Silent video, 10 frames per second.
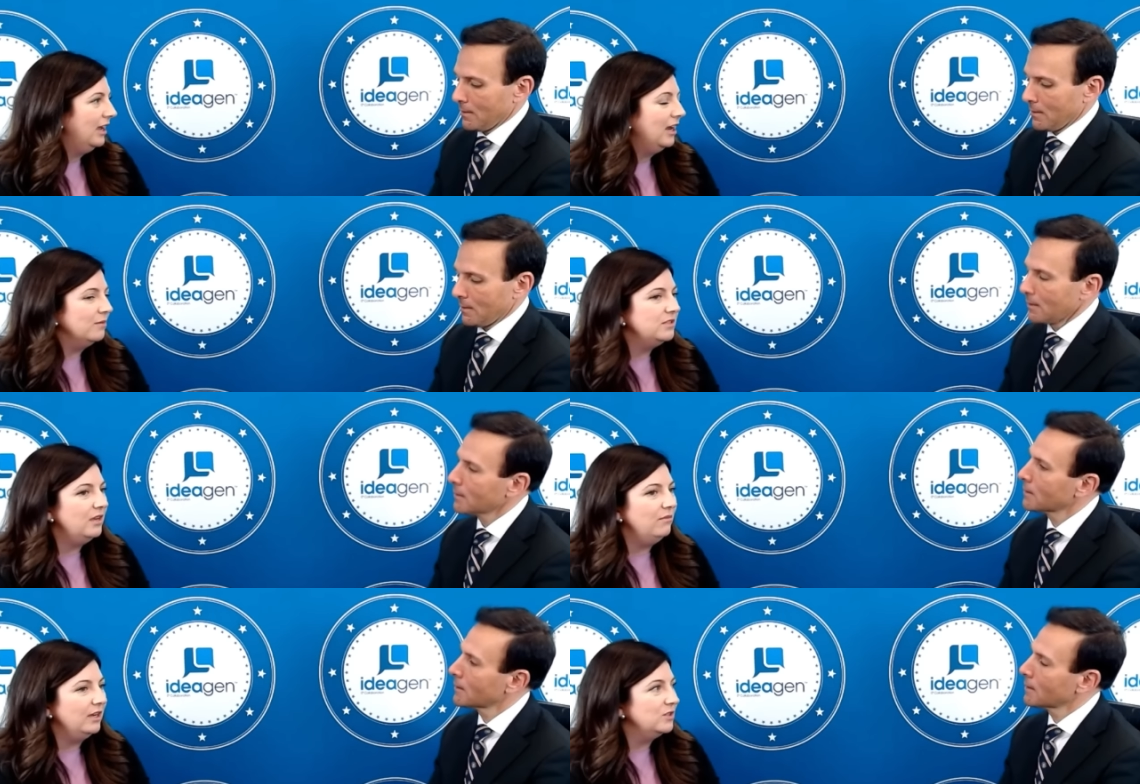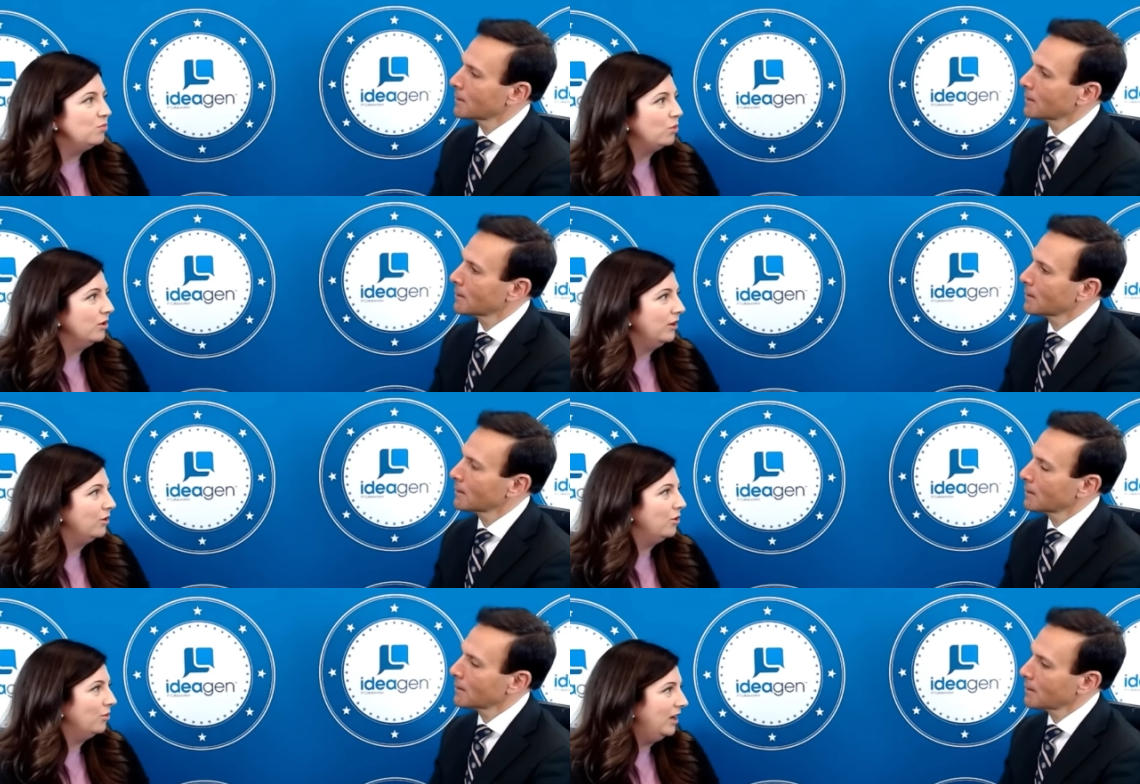Speaker 1: It helps them explore their
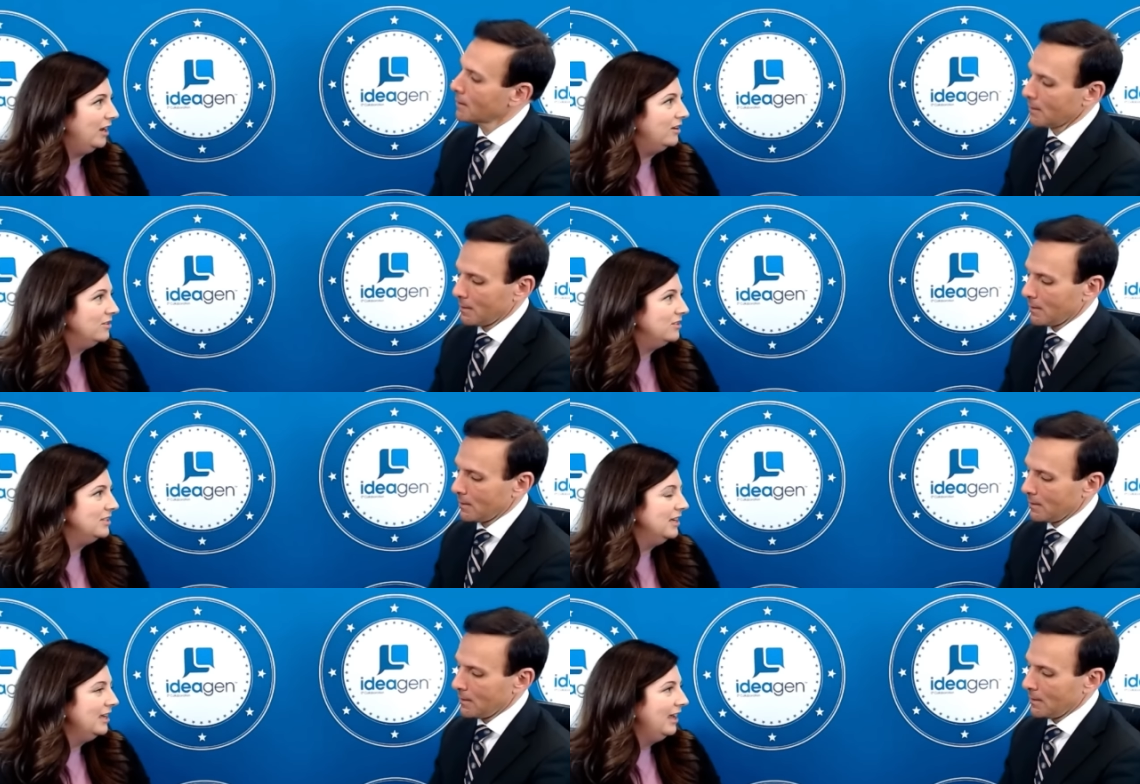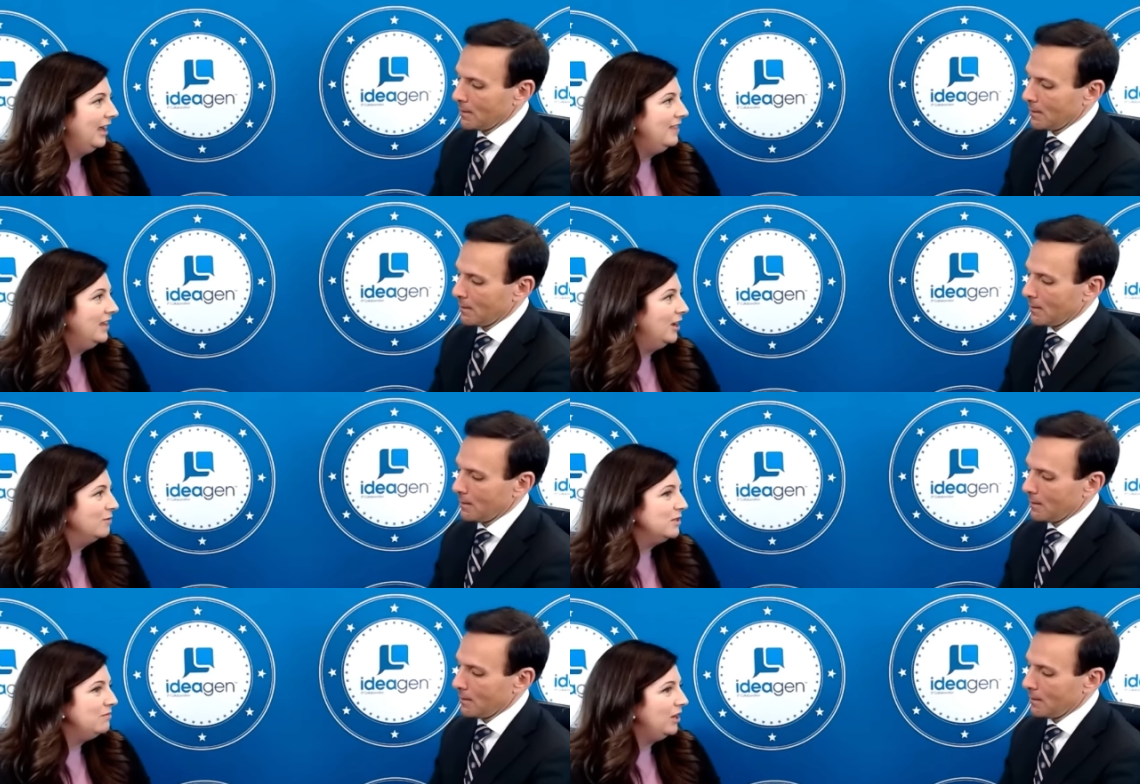careers and then
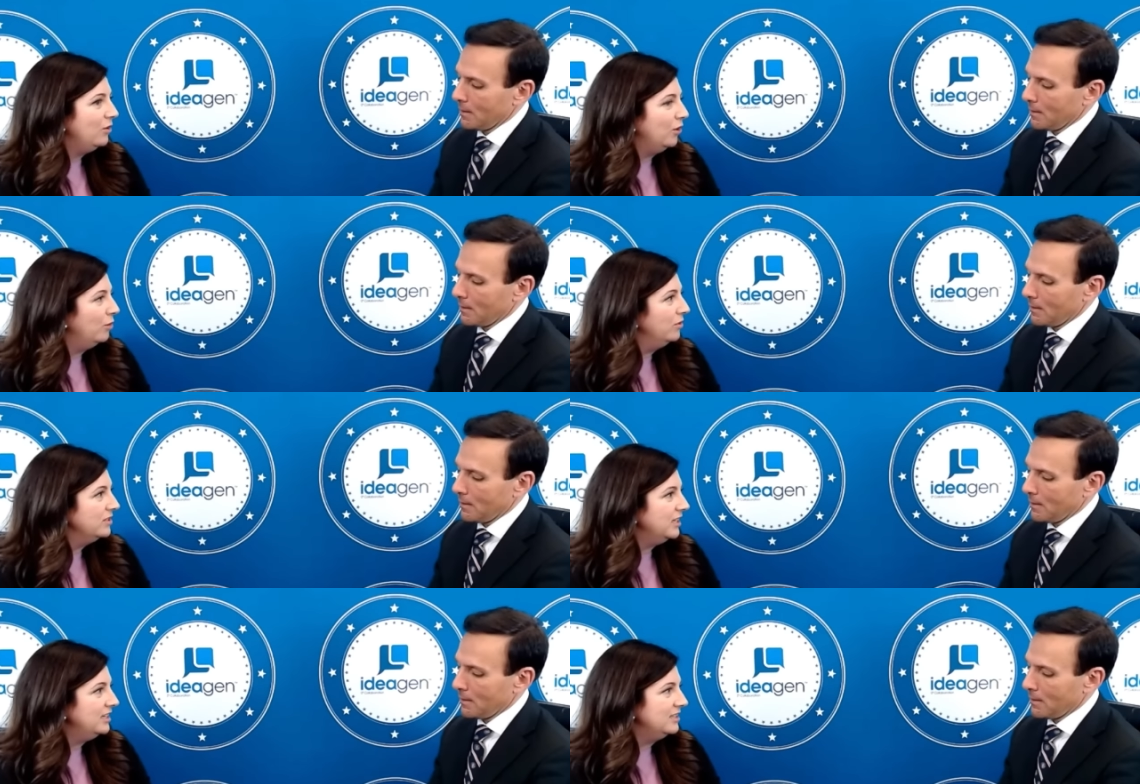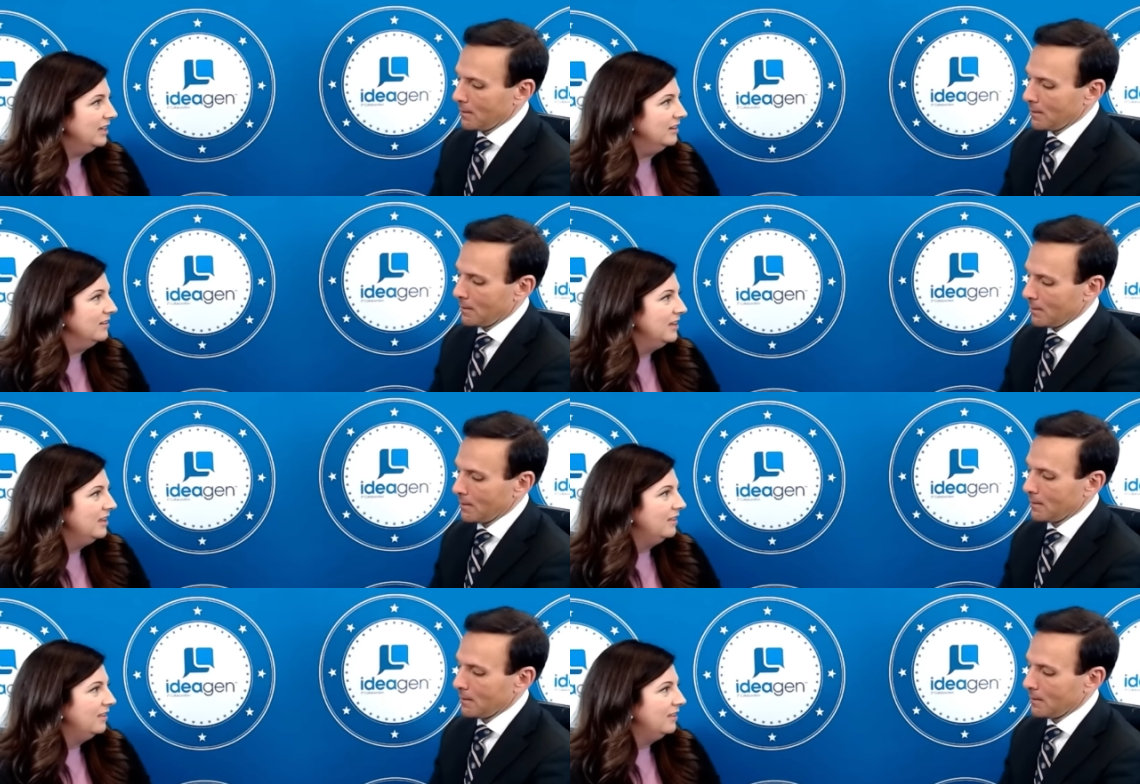helps them be a global citizen.